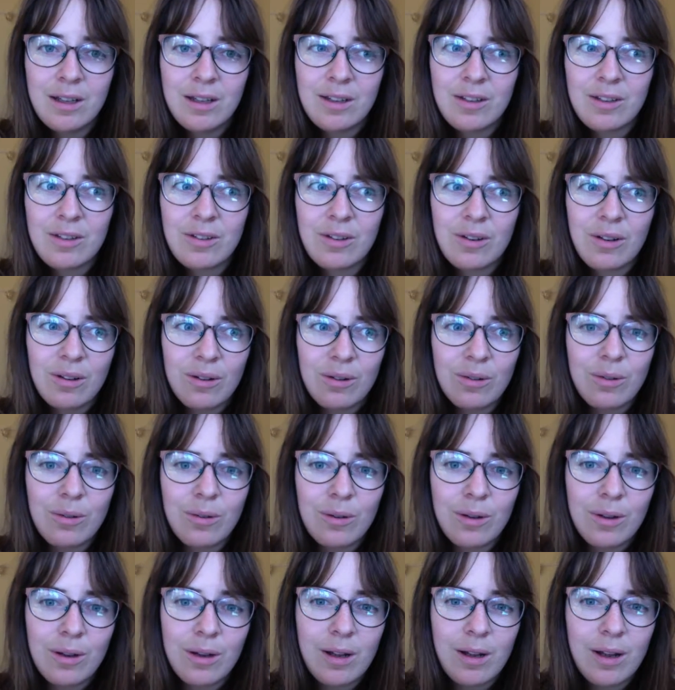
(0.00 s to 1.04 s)

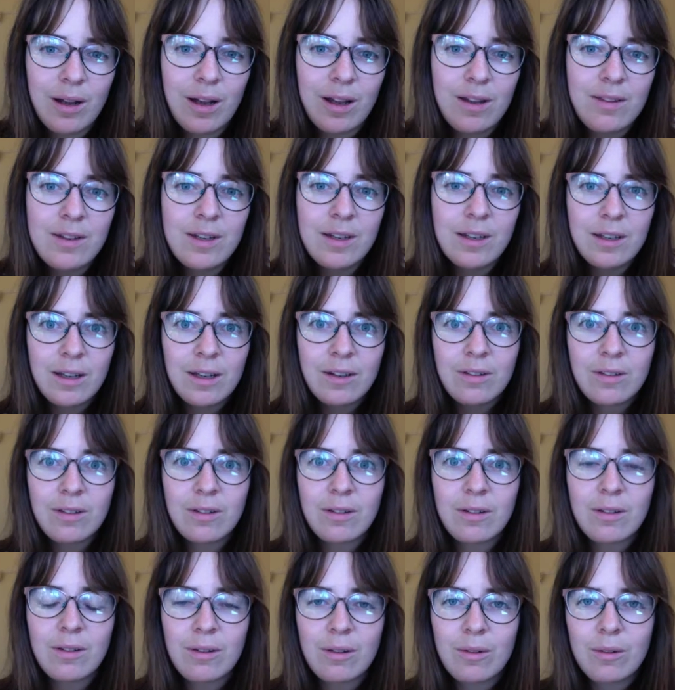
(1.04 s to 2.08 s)
So I think
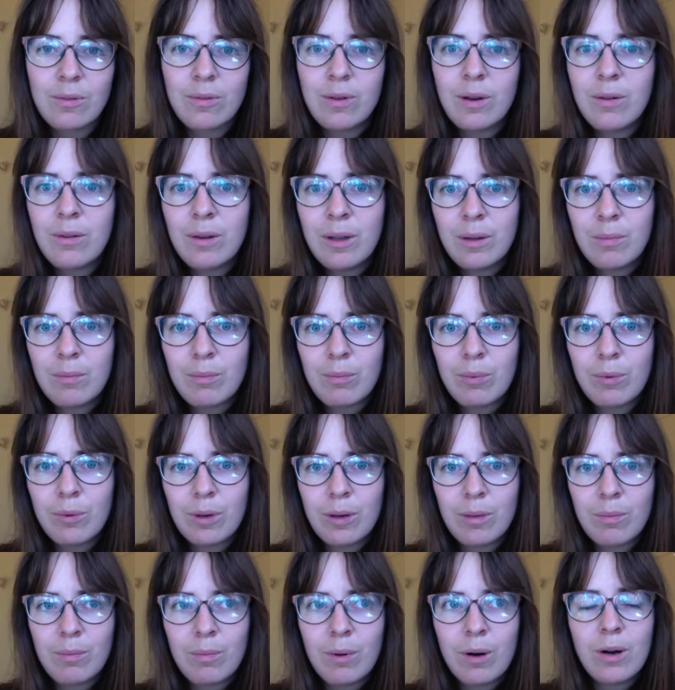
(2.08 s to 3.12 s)
that's a very
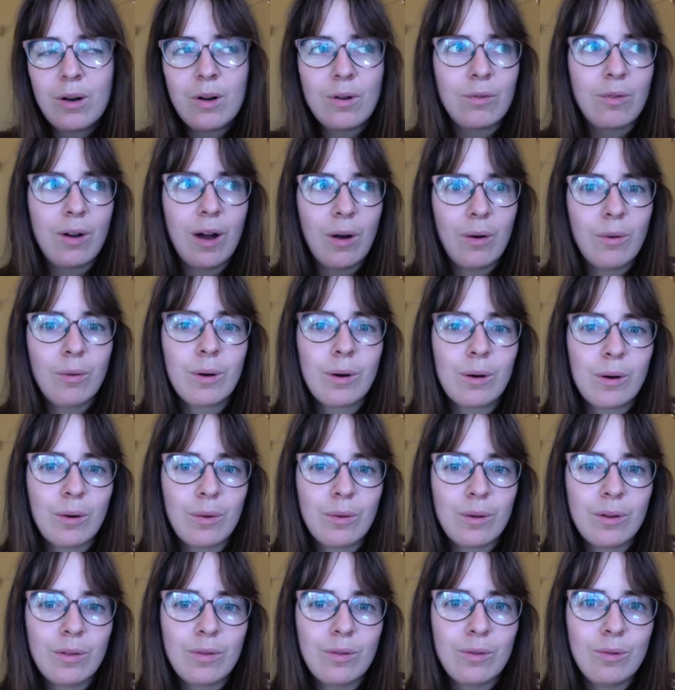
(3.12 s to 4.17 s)
important part of how we're
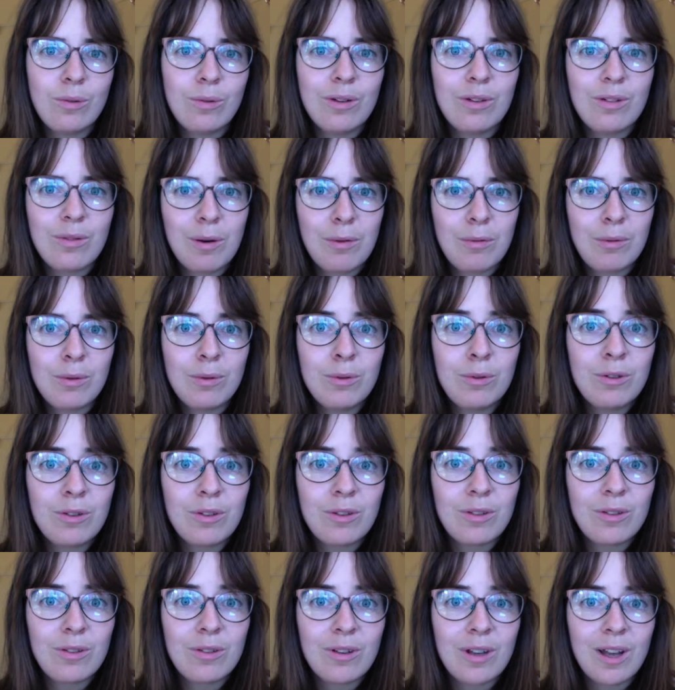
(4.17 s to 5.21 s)
going to do this
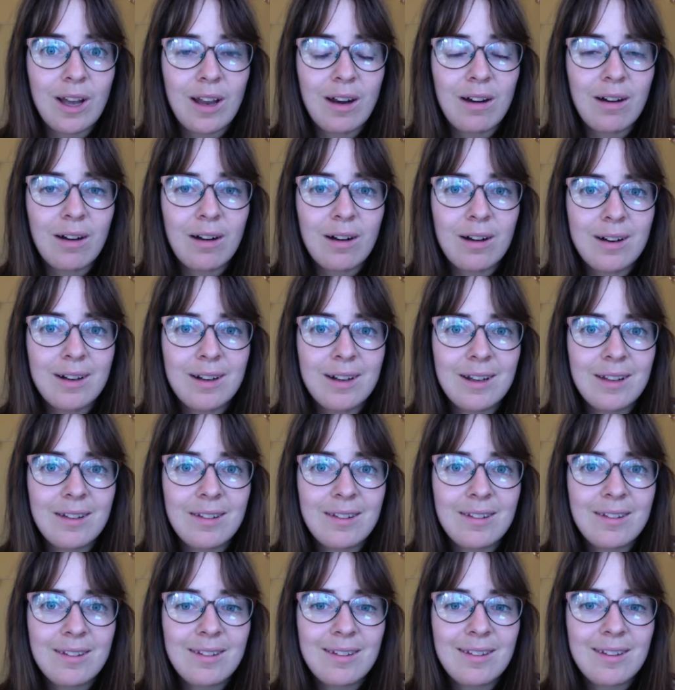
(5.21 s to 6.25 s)
revolution together.
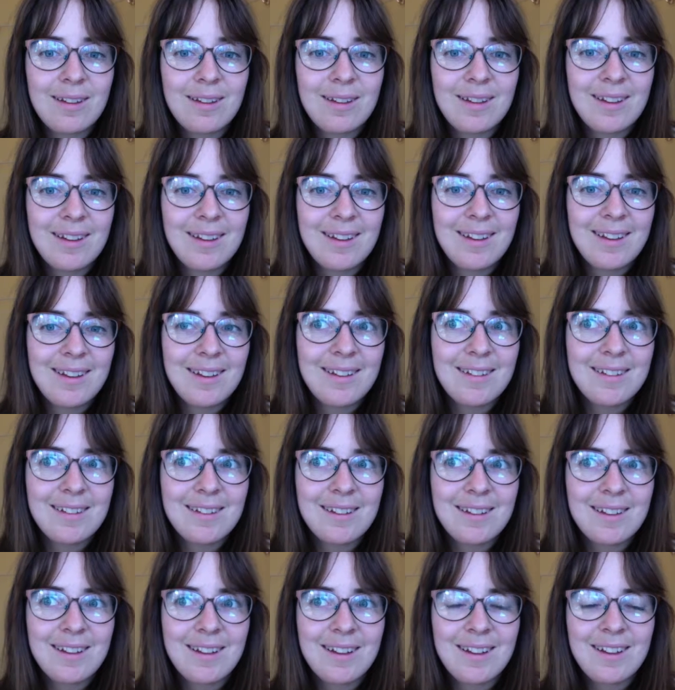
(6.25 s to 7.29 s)
It's
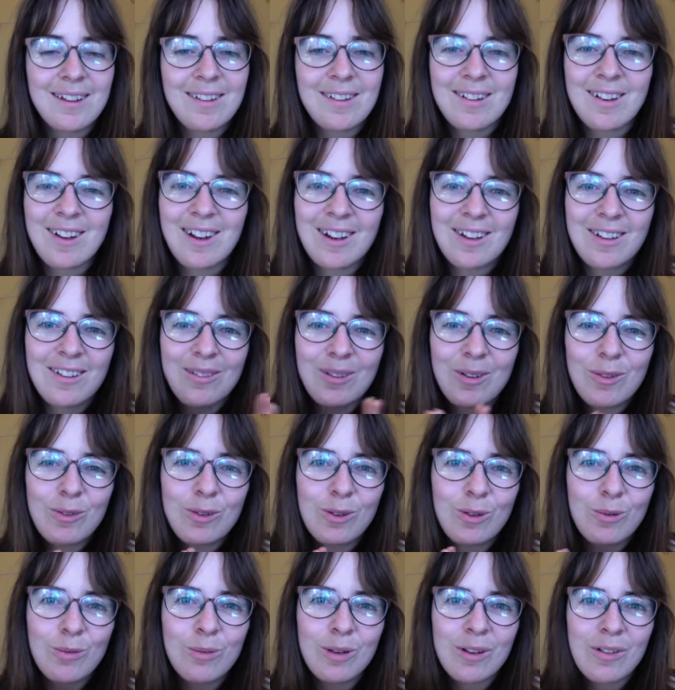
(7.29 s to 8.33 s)
like with
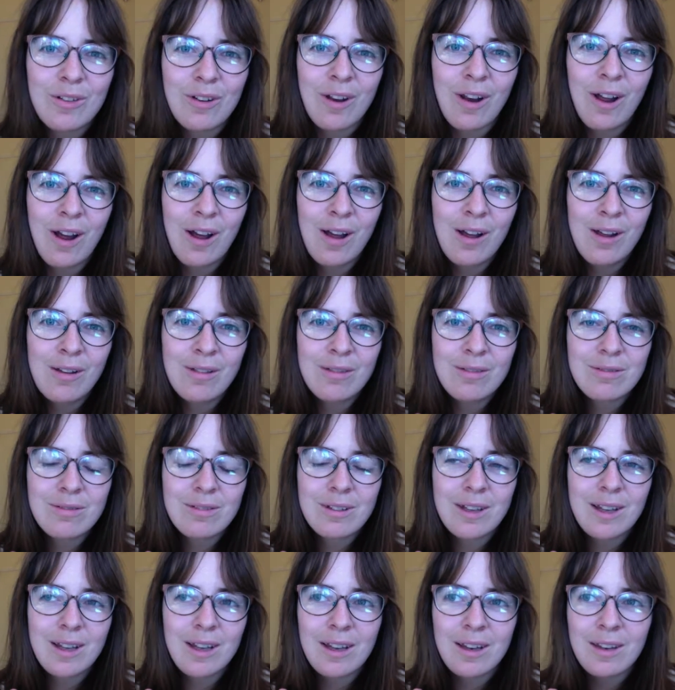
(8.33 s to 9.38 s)
so much love
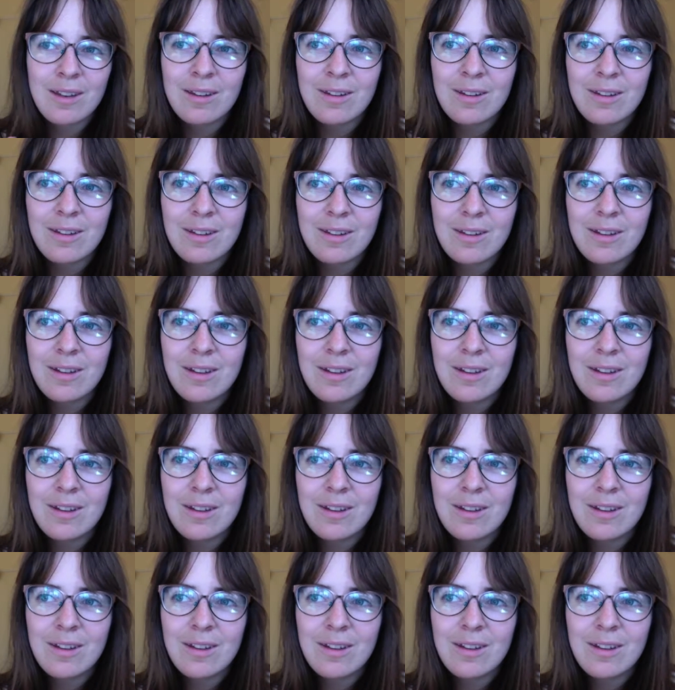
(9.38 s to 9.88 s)
and